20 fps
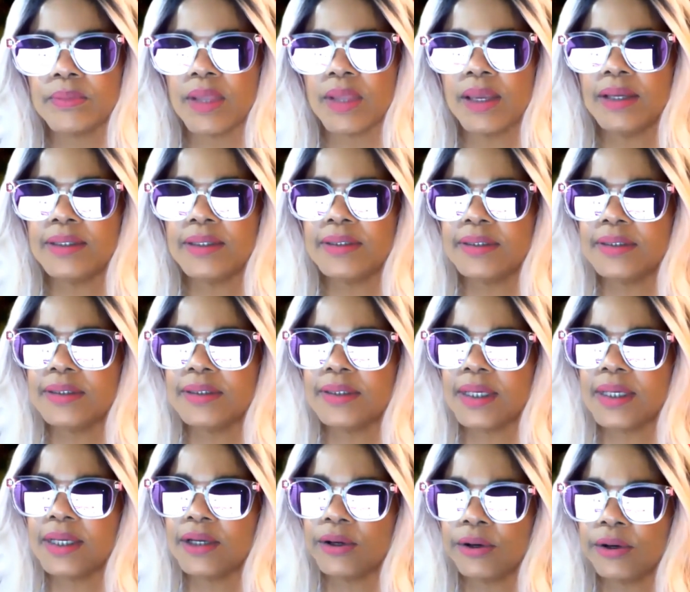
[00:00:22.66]
It's,
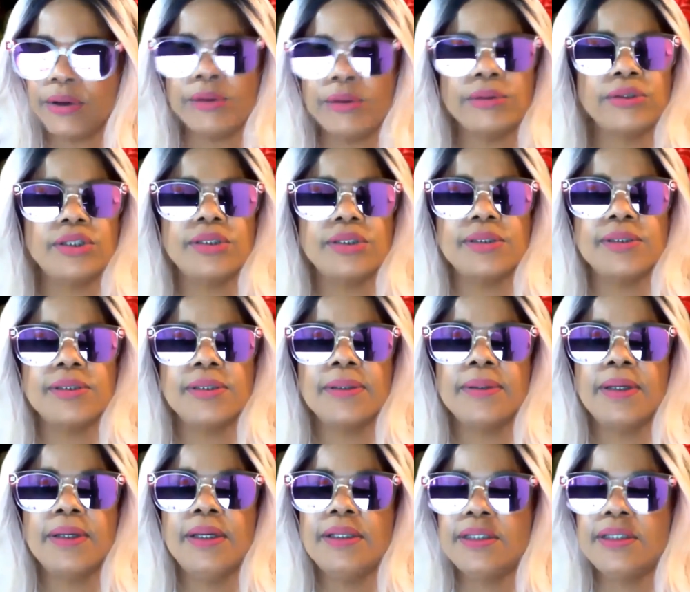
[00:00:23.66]
it hurts.
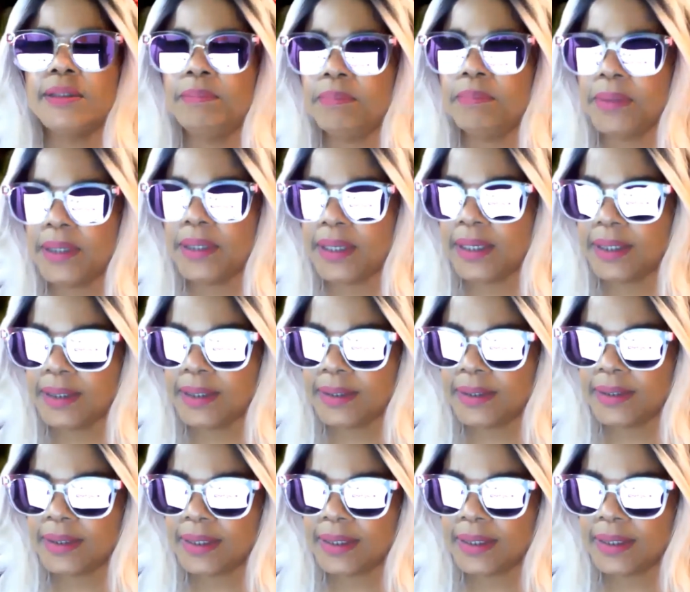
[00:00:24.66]
It's a pain.